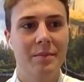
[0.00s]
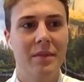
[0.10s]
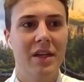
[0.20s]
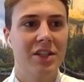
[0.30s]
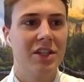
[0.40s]

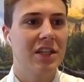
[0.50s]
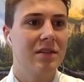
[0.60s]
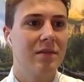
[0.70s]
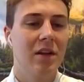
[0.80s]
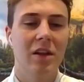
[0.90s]
And
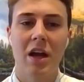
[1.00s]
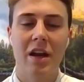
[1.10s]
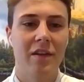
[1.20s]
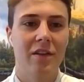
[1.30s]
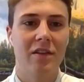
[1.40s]
just a lot
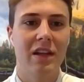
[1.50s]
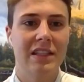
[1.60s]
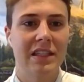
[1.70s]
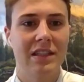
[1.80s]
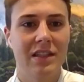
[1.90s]
of other
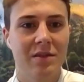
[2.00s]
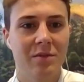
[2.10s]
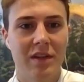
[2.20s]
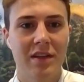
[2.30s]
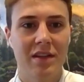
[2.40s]
lessons
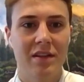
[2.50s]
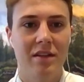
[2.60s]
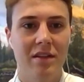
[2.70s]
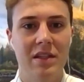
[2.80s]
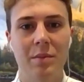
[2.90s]
with
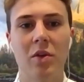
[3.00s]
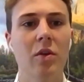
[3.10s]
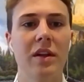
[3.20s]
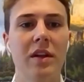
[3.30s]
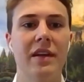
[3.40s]
some
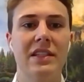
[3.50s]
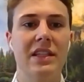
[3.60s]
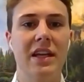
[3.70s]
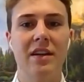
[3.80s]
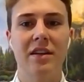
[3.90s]
cool
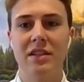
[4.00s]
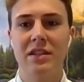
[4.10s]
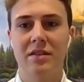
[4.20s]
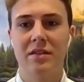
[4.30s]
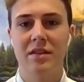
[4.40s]

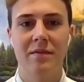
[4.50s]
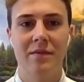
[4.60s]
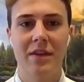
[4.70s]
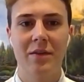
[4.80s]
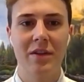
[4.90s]
investigators that
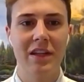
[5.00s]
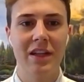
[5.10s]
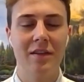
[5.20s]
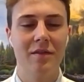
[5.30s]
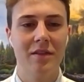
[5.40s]
I really
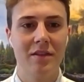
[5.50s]
love.